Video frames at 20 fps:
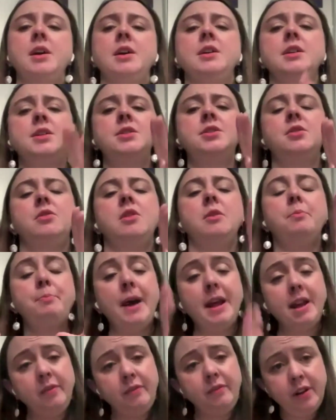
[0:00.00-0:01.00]
because the
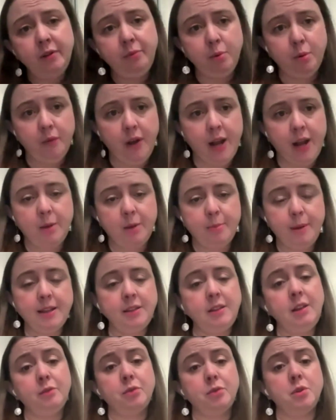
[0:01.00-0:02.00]
benefit of providing
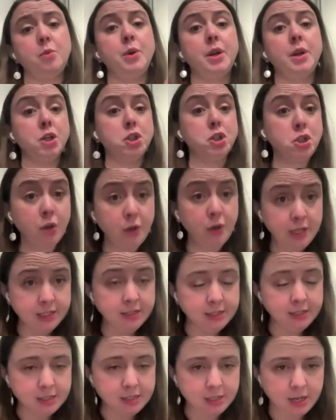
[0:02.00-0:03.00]
paid leave through an
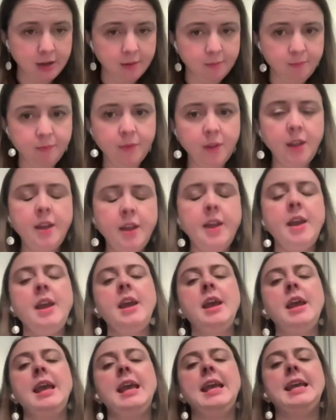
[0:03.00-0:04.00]
insurance system
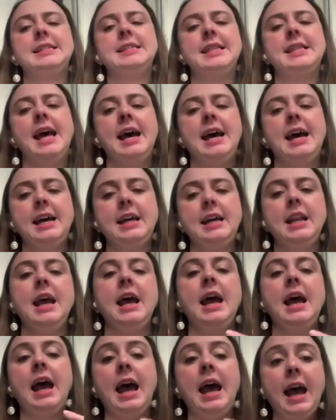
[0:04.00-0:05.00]
is
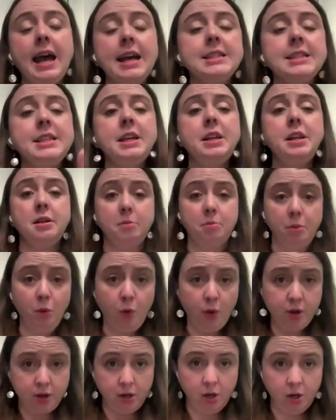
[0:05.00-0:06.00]
that as an
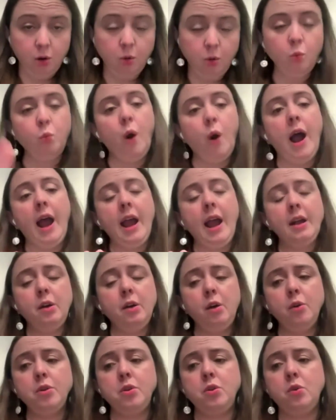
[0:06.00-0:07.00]
employer,
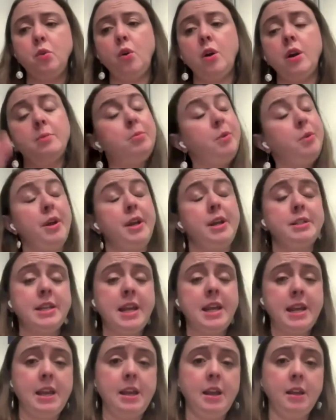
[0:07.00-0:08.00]
while your employee
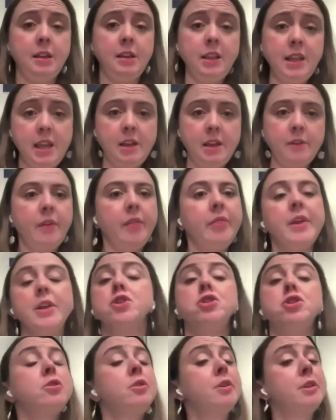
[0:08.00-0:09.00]
is taking leave,
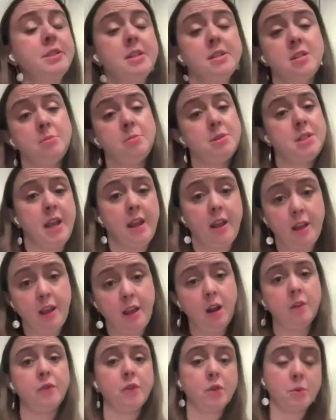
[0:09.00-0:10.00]
the insurance system is
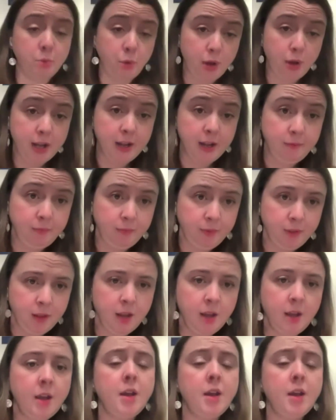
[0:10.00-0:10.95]
taking care of your employee.